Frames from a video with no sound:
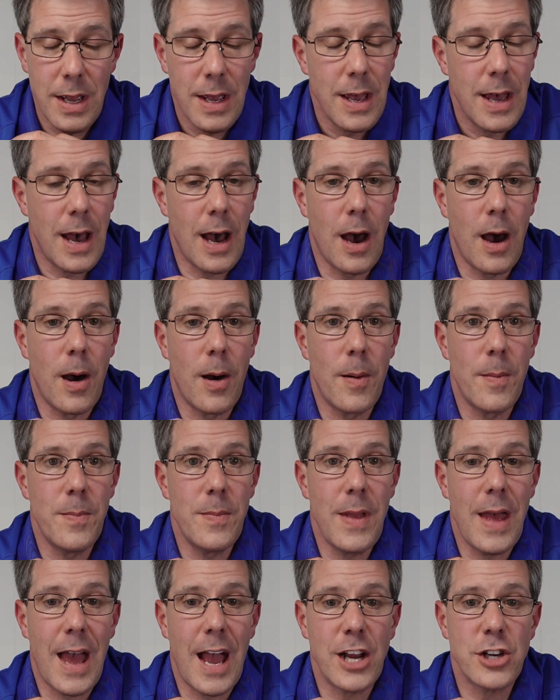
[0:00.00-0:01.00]
Um,
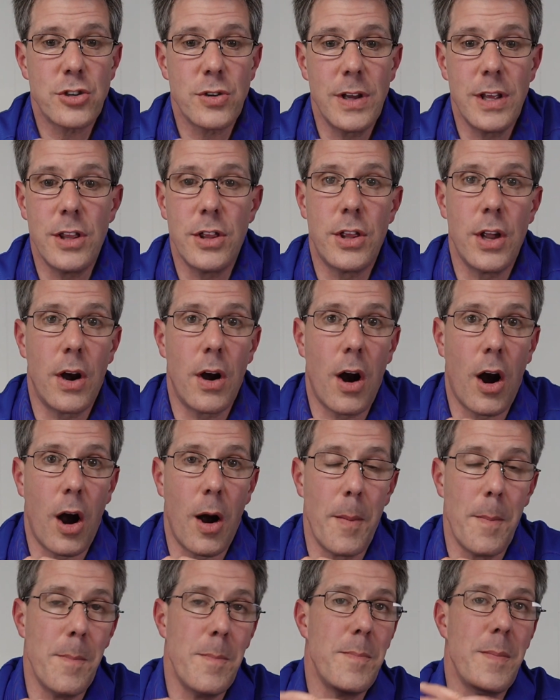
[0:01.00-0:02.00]
actually, there are
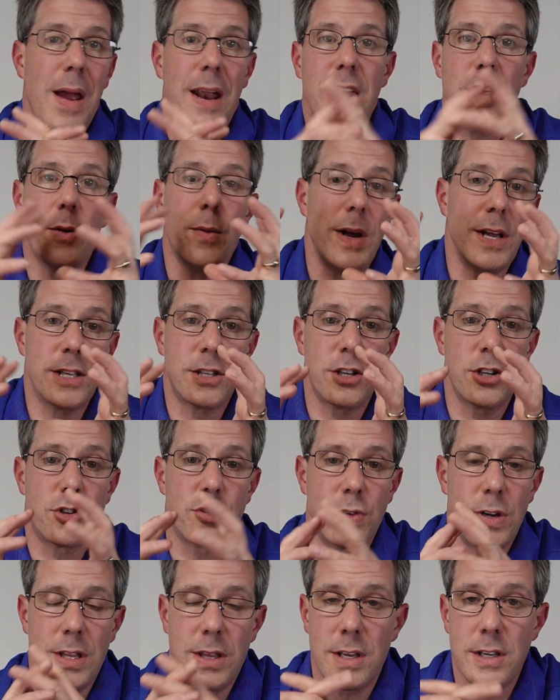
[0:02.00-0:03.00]
many ways to
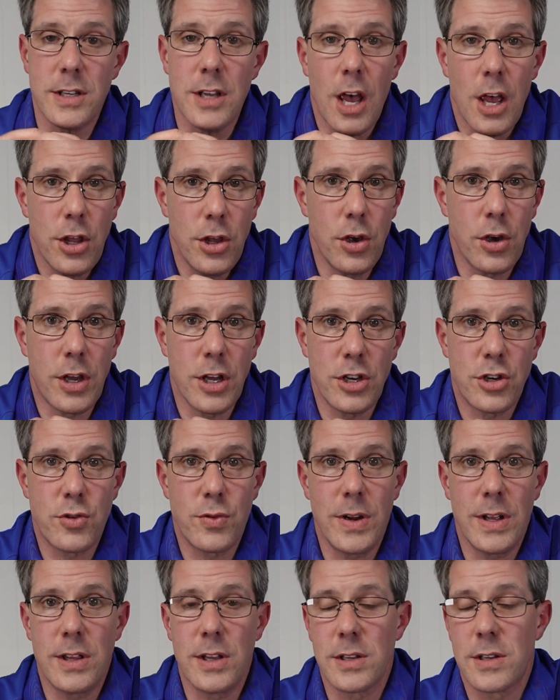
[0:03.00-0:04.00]
treat this. You can
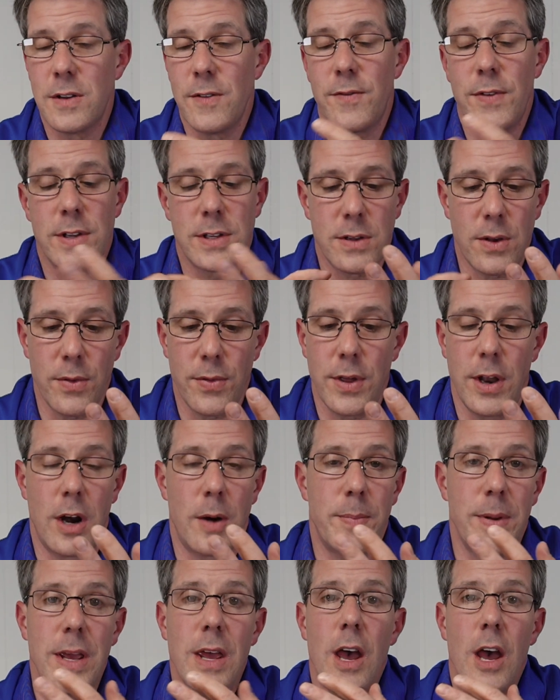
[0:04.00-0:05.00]
treat this in physical
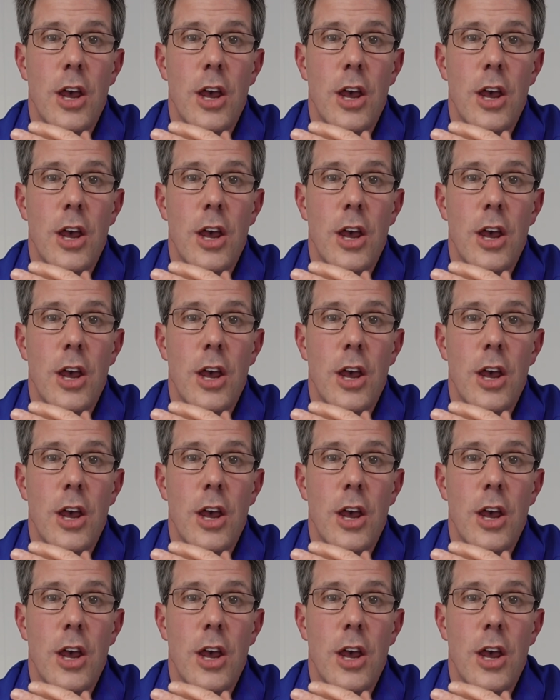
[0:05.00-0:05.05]
therapy.